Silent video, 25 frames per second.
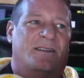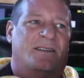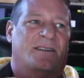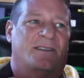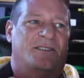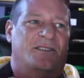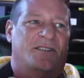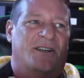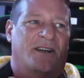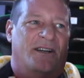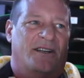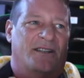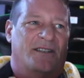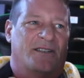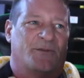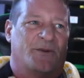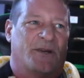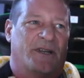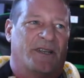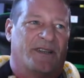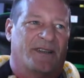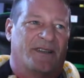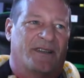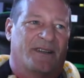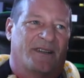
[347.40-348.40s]
Judd is
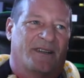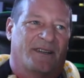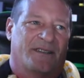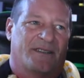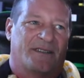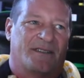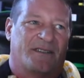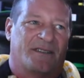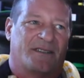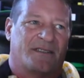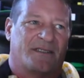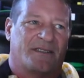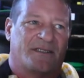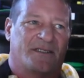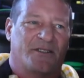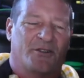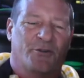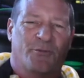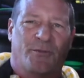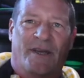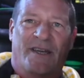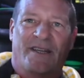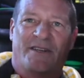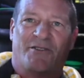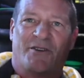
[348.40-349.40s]
with us, new
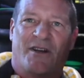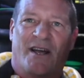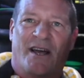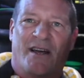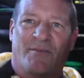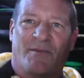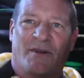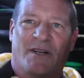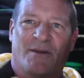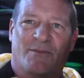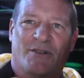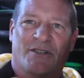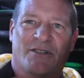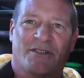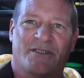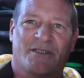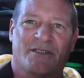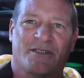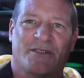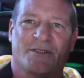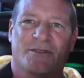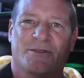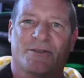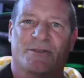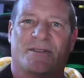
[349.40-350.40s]
Patreon member
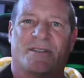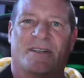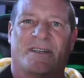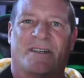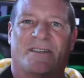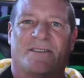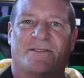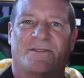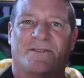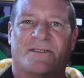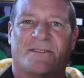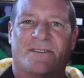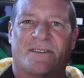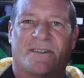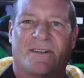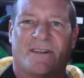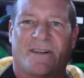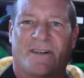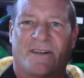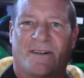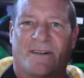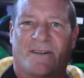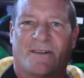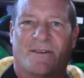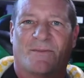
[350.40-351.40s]
too. Thank you,
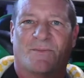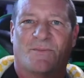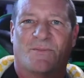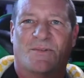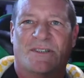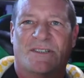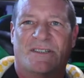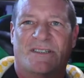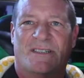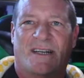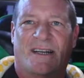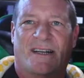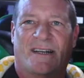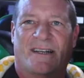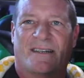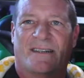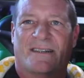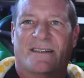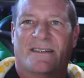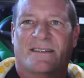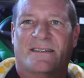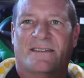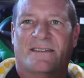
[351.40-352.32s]
sir. Appreciate it.